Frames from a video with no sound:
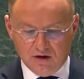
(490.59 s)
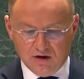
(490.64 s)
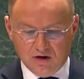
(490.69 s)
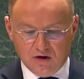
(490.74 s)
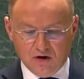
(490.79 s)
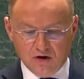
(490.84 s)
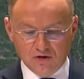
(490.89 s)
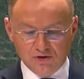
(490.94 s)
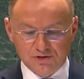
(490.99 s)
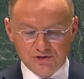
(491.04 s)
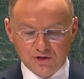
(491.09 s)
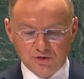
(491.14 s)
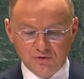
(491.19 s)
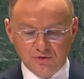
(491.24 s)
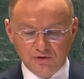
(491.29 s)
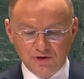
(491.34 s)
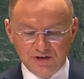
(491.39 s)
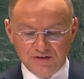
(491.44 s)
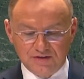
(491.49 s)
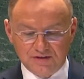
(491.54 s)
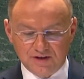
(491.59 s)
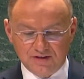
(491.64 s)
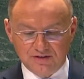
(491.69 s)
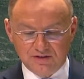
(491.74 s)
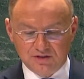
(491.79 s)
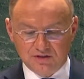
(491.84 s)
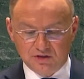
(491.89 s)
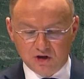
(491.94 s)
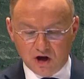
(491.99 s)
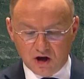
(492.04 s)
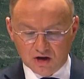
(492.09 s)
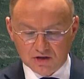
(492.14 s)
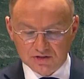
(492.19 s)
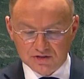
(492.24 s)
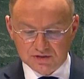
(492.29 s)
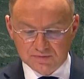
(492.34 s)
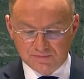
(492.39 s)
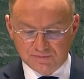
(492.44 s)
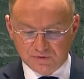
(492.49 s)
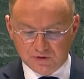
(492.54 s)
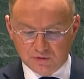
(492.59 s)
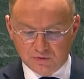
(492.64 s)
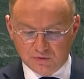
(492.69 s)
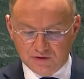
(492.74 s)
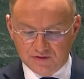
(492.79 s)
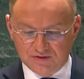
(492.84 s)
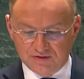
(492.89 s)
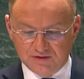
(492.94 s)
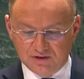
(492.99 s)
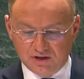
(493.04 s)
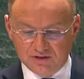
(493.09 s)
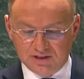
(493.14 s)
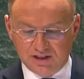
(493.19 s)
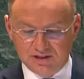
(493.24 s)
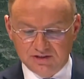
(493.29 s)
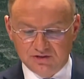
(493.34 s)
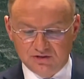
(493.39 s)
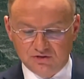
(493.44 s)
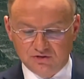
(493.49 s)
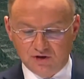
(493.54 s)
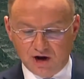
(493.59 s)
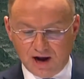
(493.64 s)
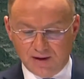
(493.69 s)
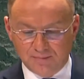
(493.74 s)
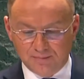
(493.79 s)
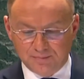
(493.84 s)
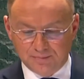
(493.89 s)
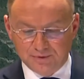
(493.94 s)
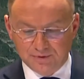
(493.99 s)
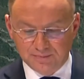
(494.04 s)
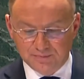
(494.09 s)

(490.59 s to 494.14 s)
Also recent talks with Donald Trump,